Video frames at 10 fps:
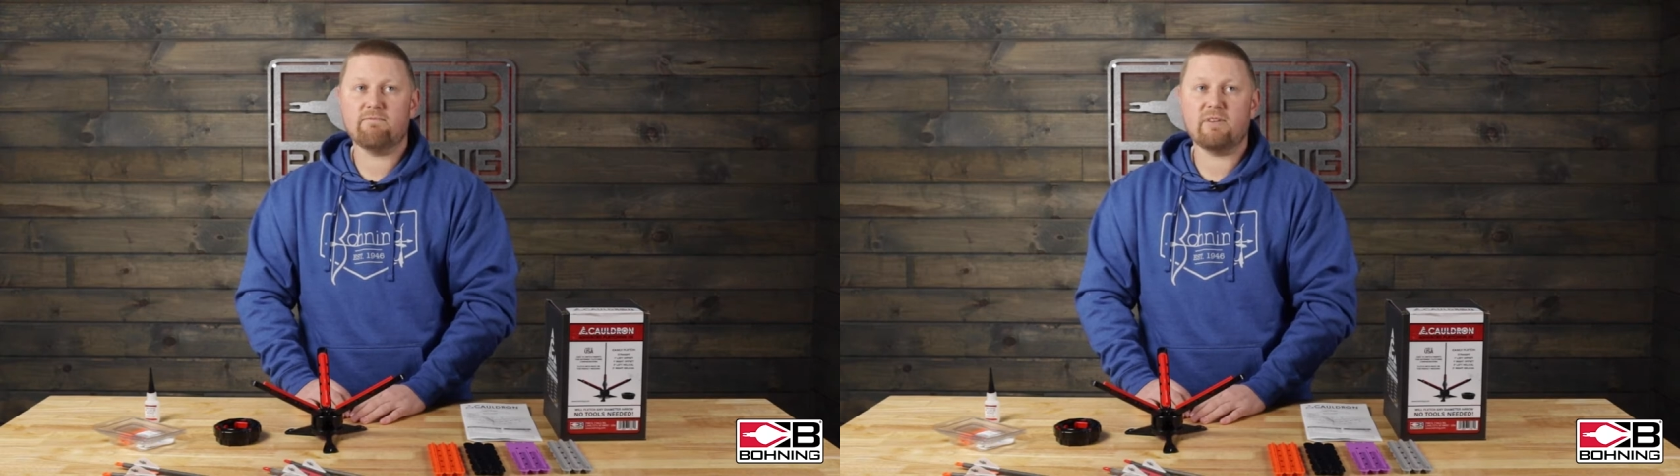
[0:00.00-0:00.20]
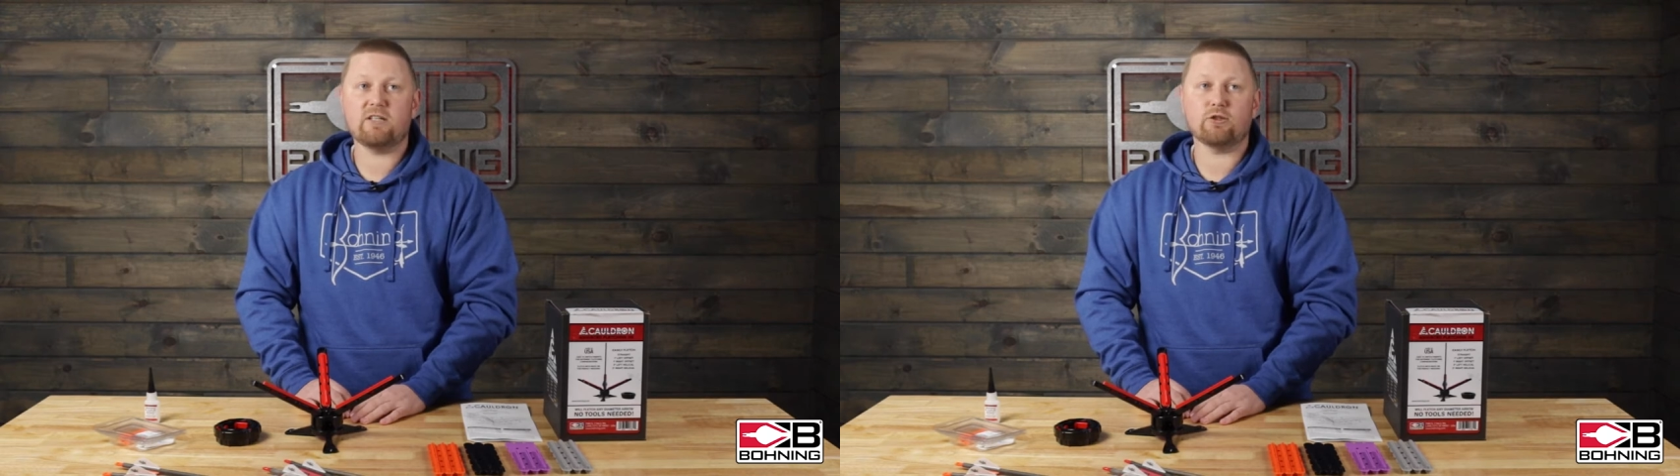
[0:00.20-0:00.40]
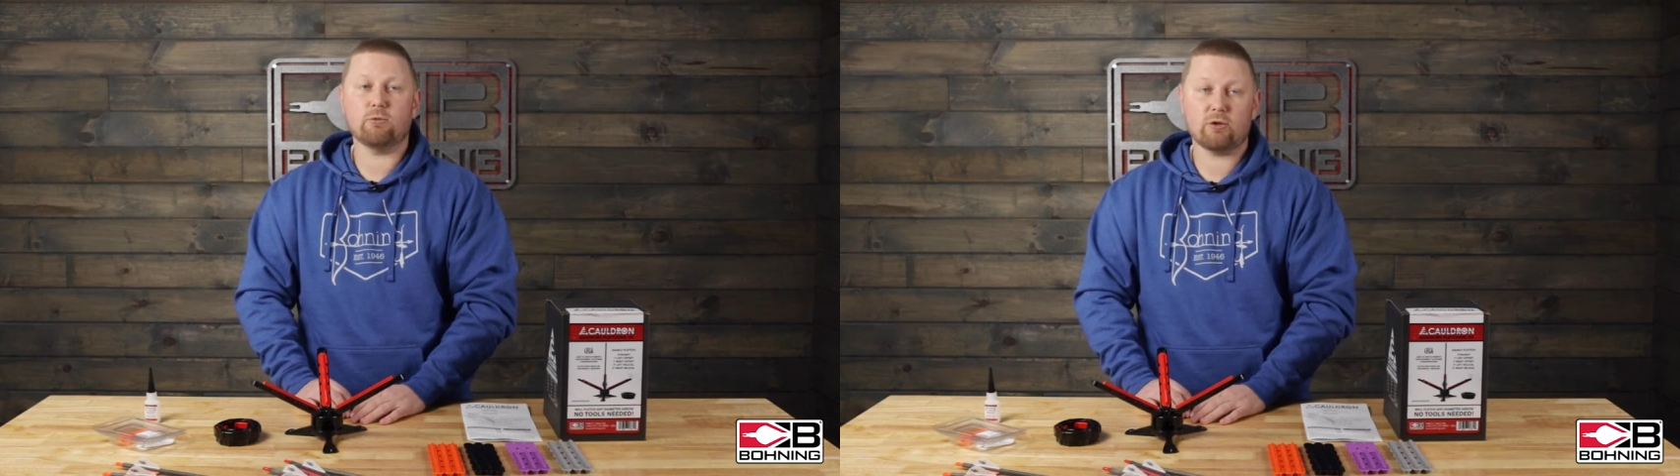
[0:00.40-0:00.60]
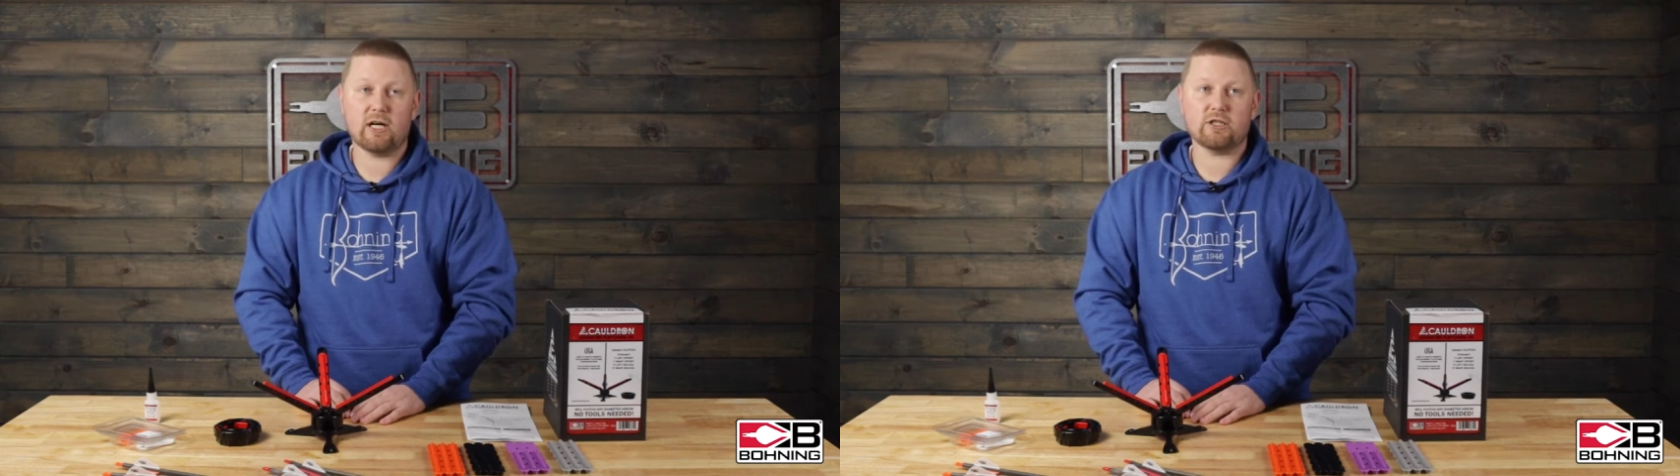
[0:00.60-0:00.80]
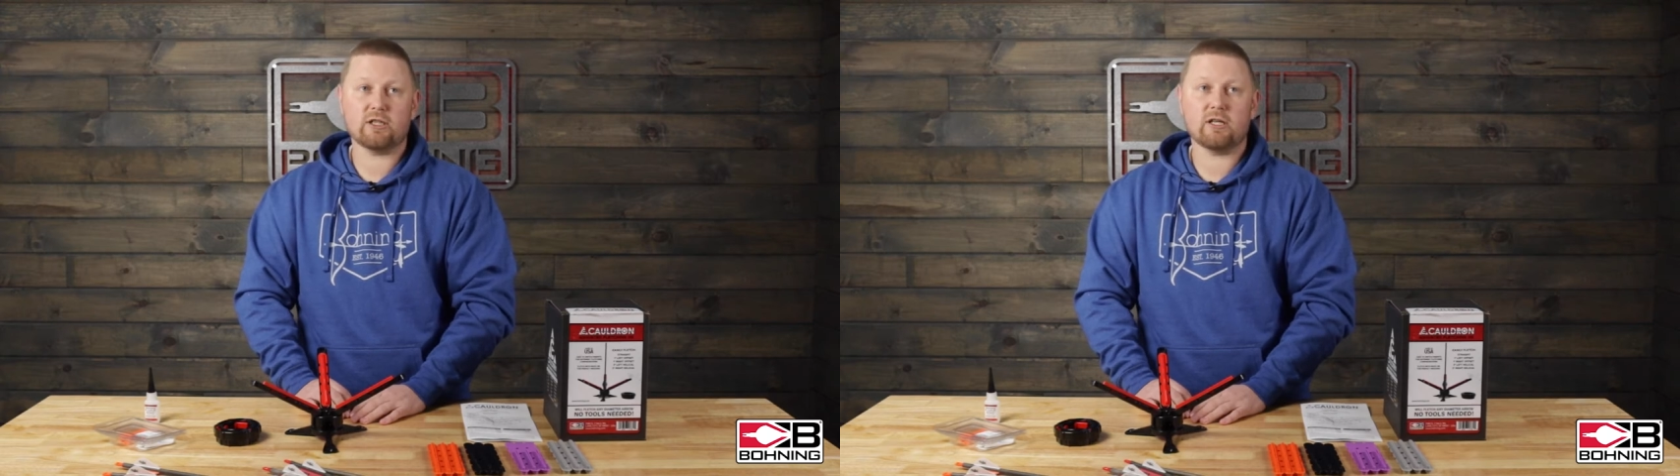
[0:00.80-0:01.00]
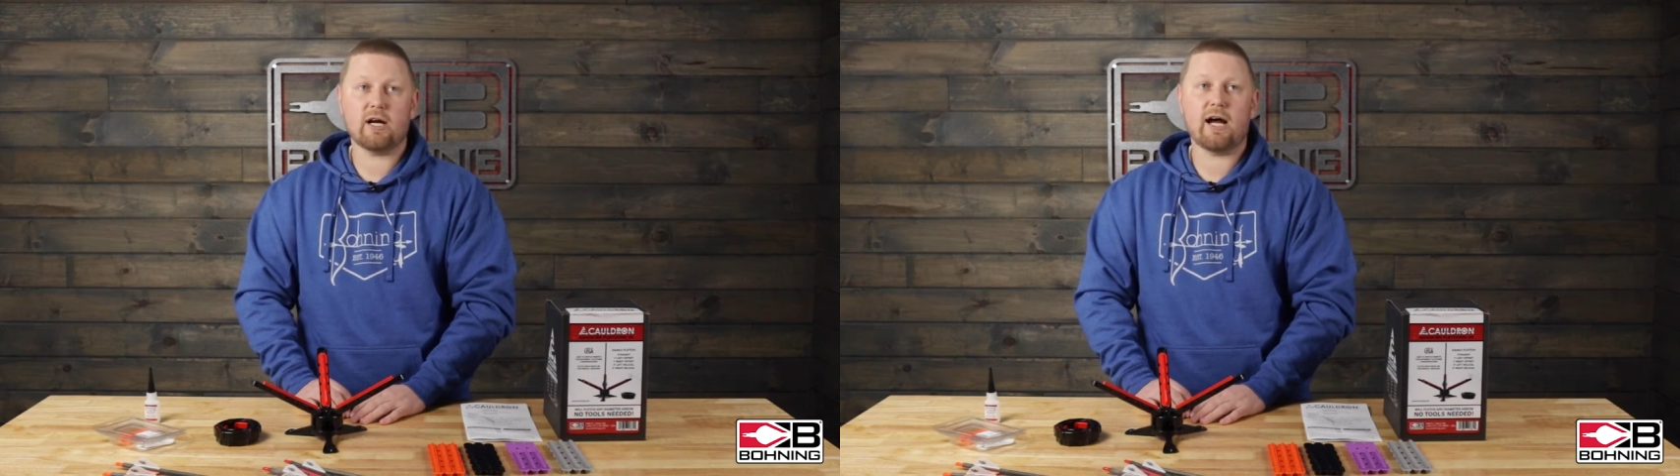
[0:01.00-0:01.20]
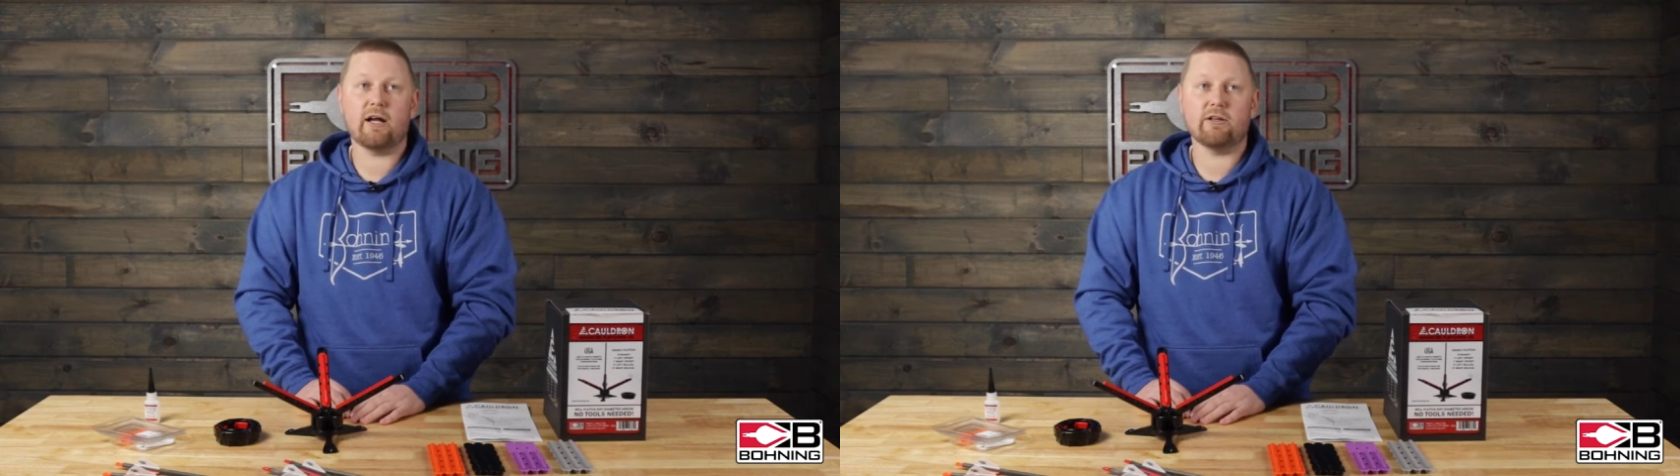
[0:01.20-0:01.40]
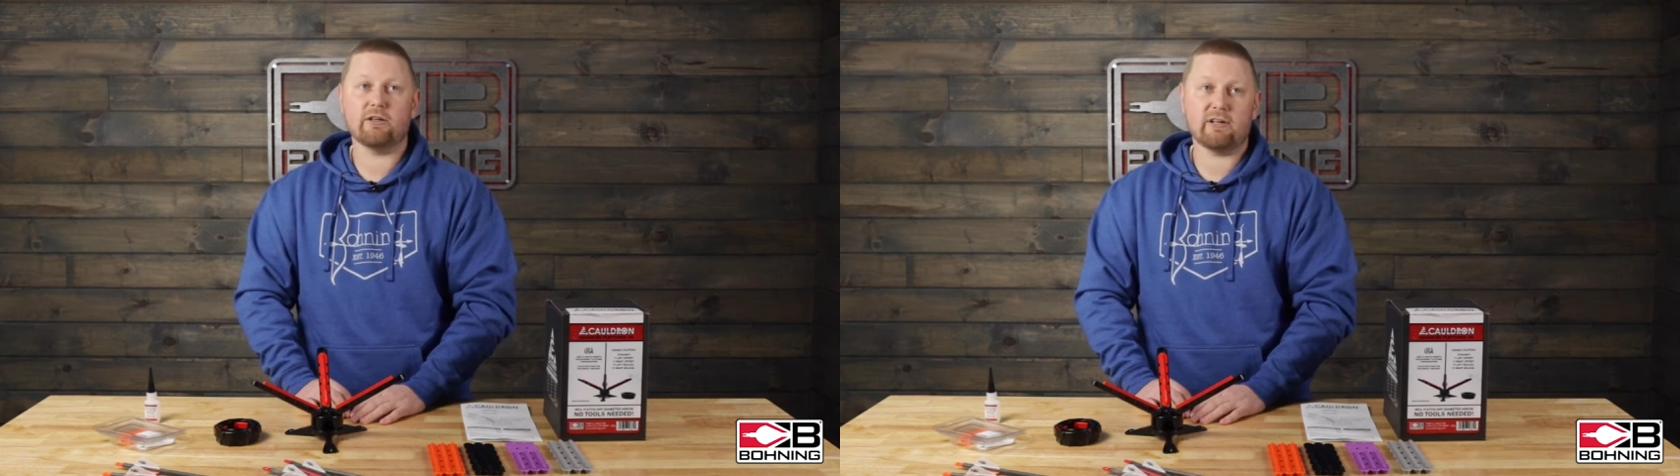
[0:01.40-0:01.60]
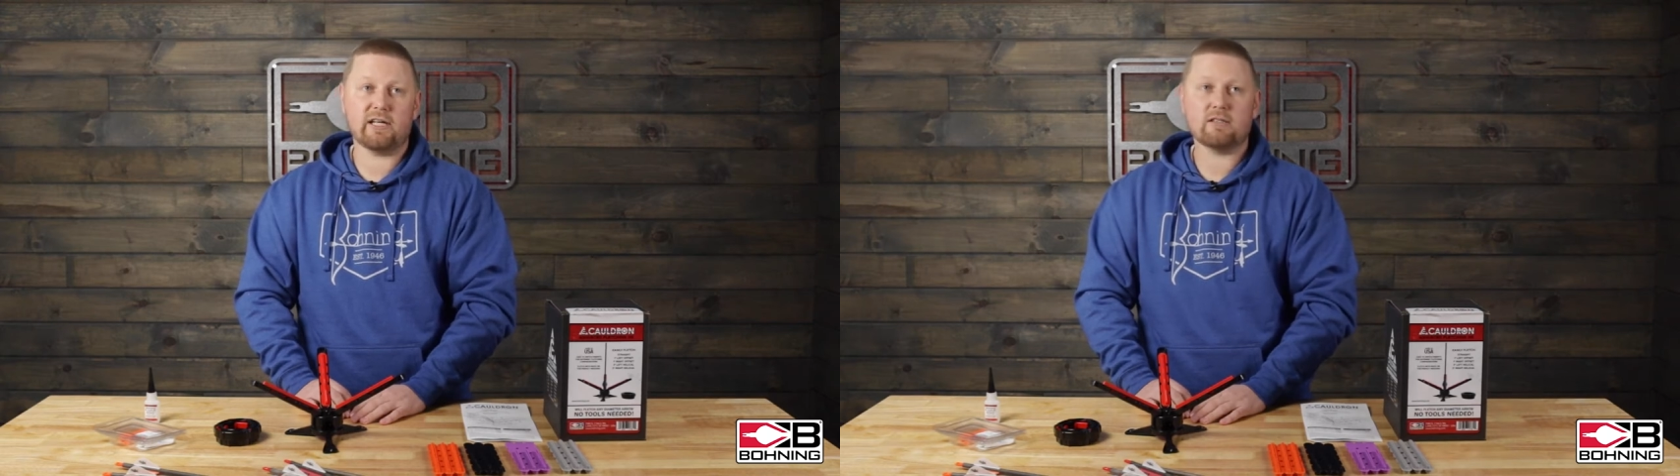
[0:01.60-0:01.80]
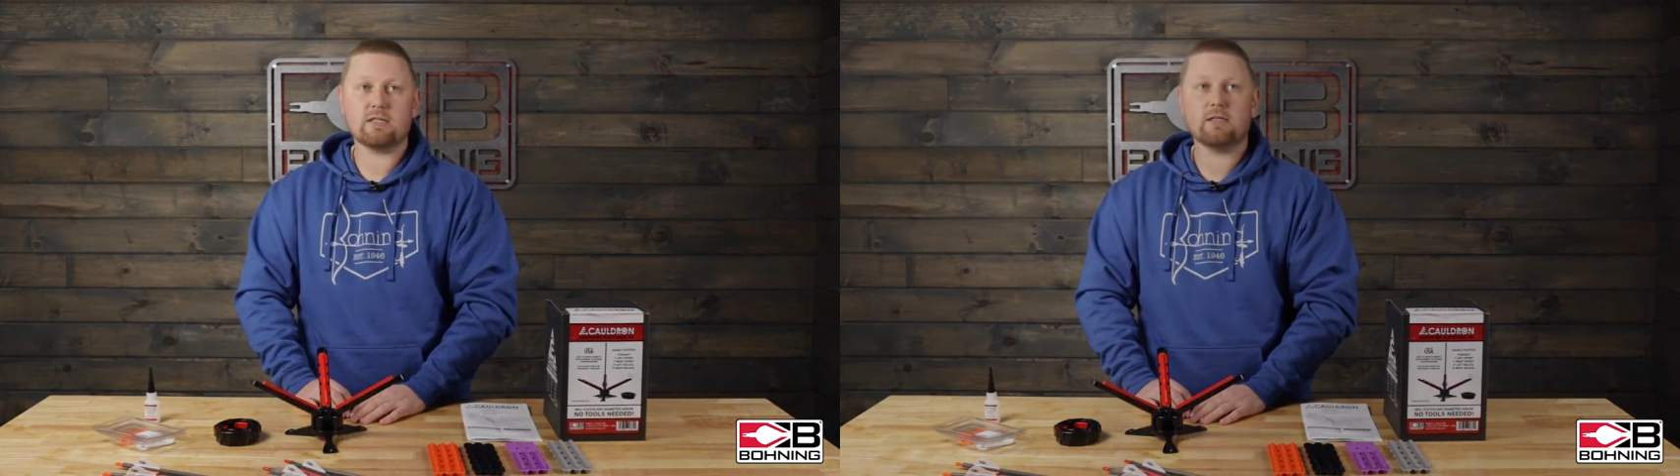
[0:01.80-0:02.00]
facial pressure on your
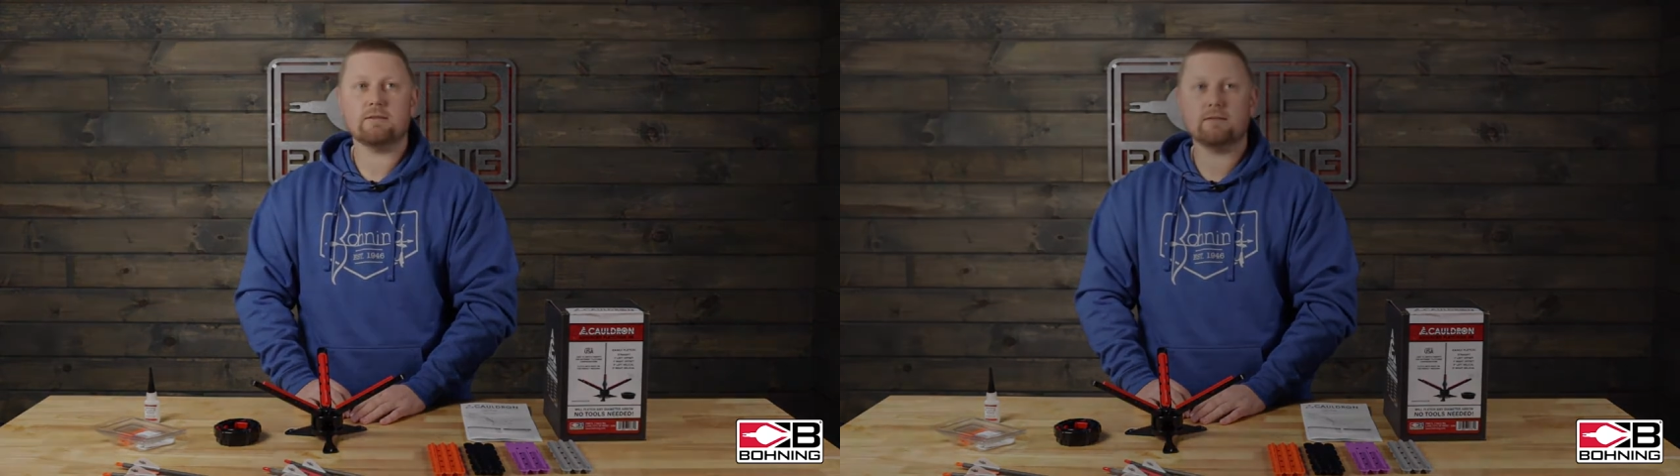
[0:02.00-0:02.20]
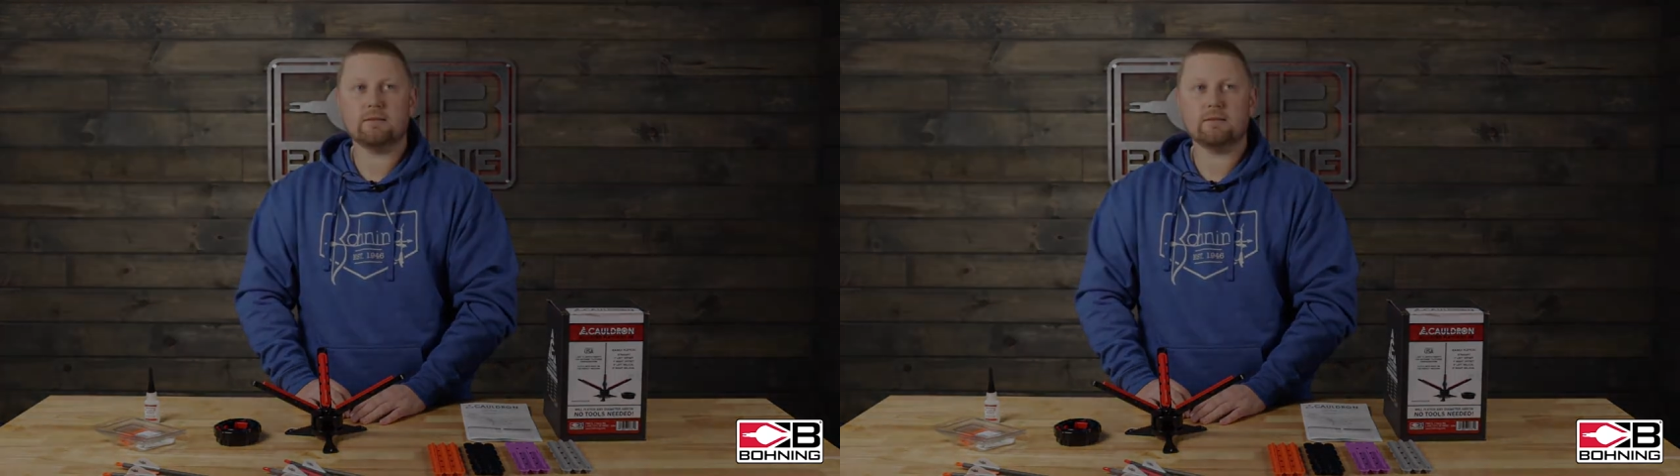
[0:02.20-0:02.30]
vanes.